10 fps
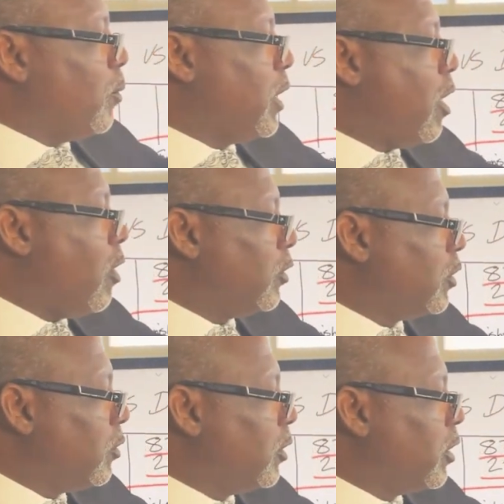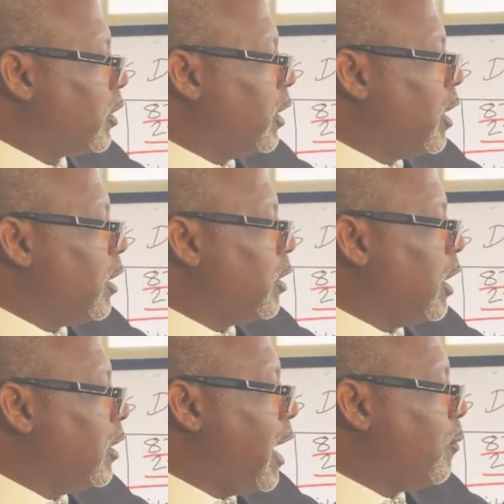we also look in at
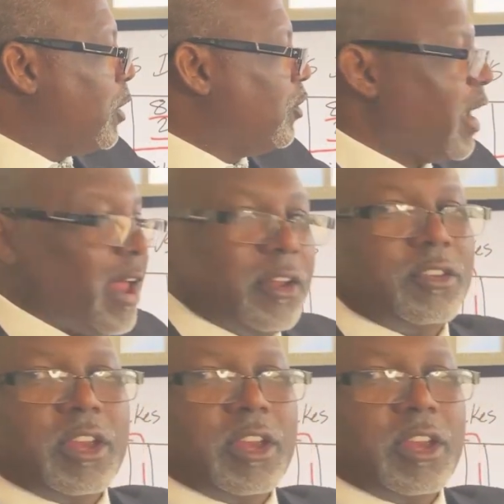and that we challenge